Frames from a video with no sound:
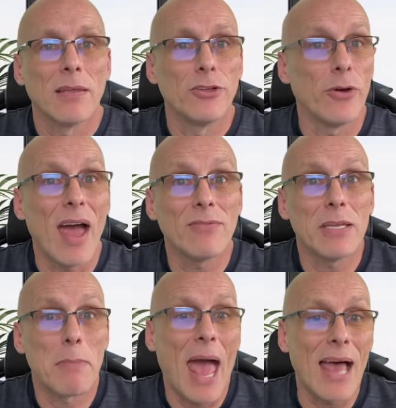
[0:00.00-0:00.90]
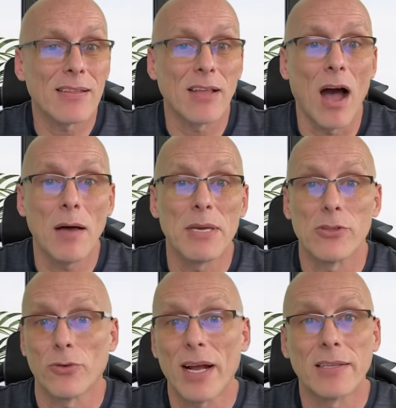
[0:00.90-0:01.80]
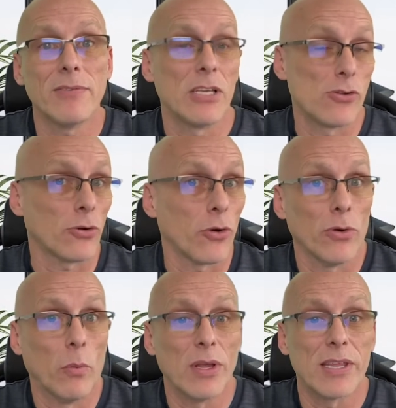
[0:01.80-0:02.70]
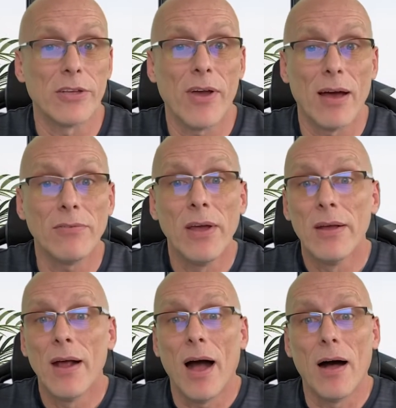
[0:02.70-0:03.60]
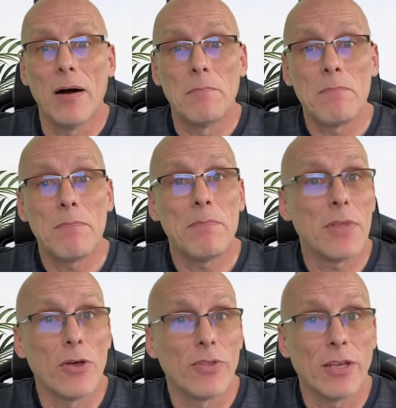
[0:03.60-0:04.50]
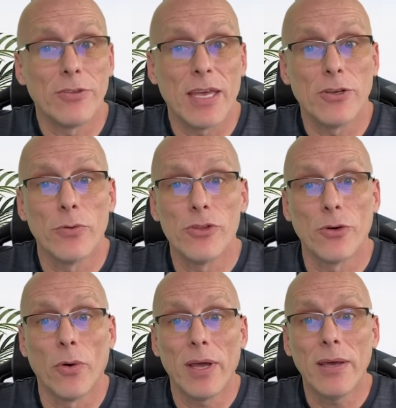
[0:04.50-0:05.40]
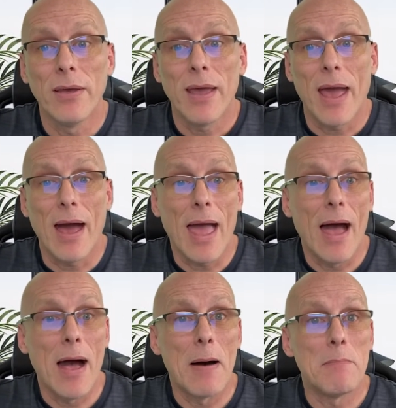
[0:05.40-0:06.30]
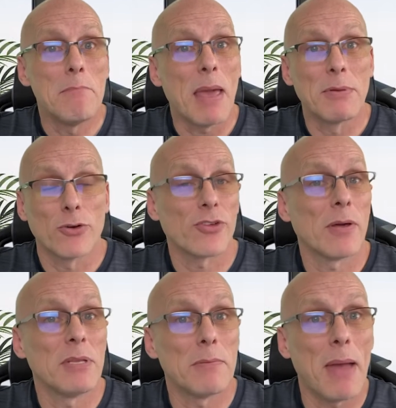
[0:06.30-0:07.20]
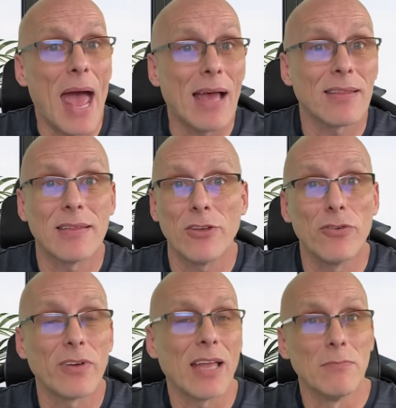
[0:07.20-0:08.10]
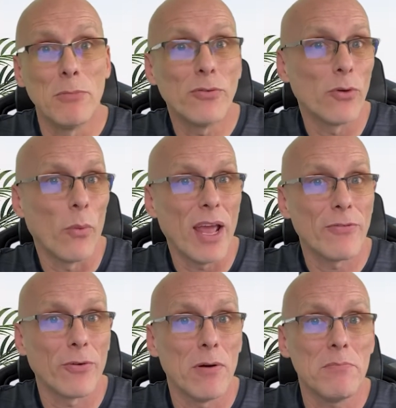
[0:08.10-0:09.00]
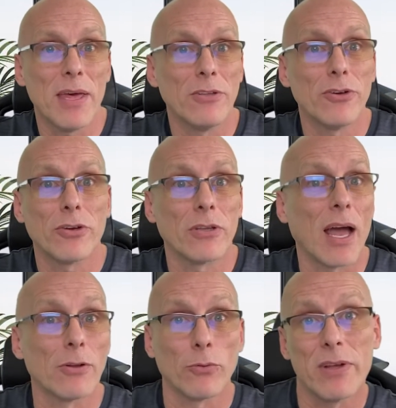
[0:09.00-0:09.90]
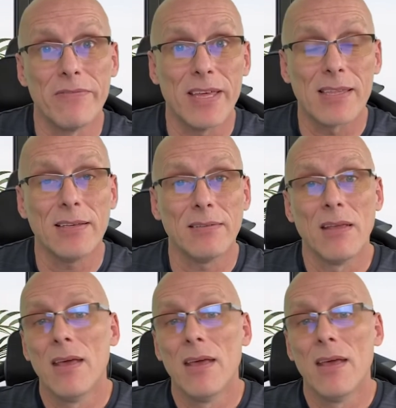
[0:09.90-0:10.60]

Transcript: Do you have any past hobbies or activities, or current ones that you have, that you enjoy? Maybe there's some in the past that you've kind of moved away from that you could kind of revisit.